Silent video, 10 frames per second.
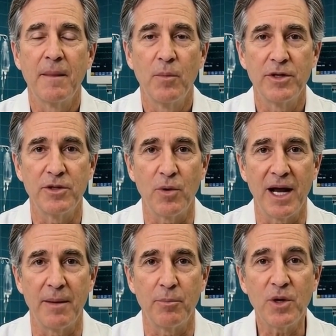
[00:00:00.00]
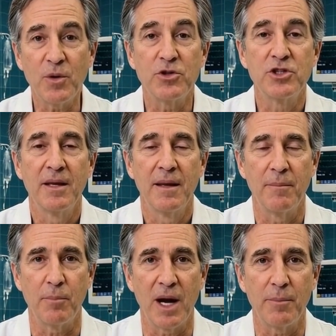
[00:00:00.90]
With the right approach,
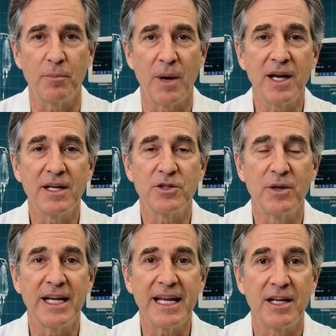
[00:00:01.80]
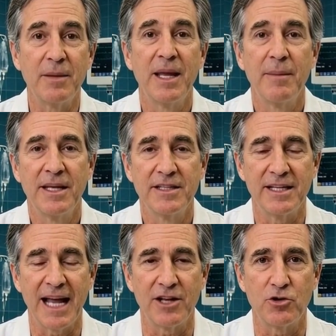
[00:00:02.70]
proper monitoring, and commitment to
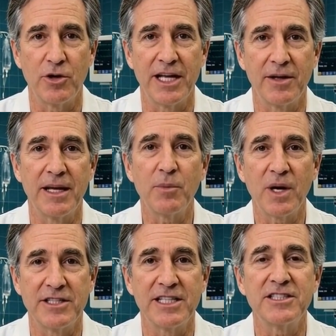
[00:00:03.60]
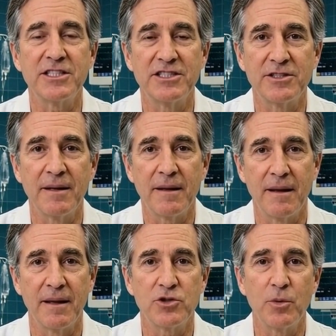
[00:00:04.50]
natural healing processes,
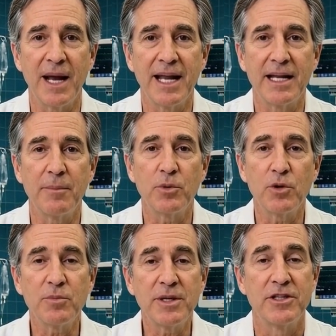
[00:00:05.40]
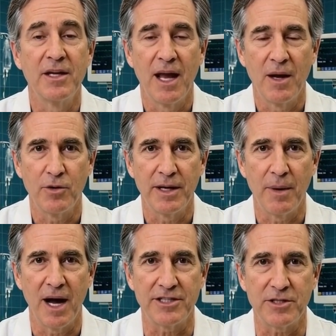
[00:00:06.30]
dramatic improvements are not only
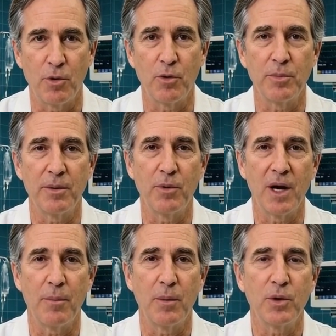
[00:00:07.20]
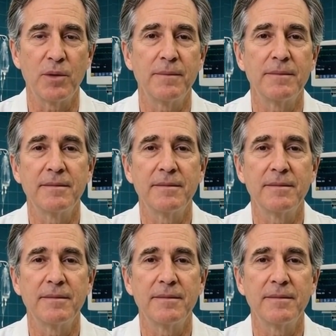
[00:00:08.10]
possible but probable.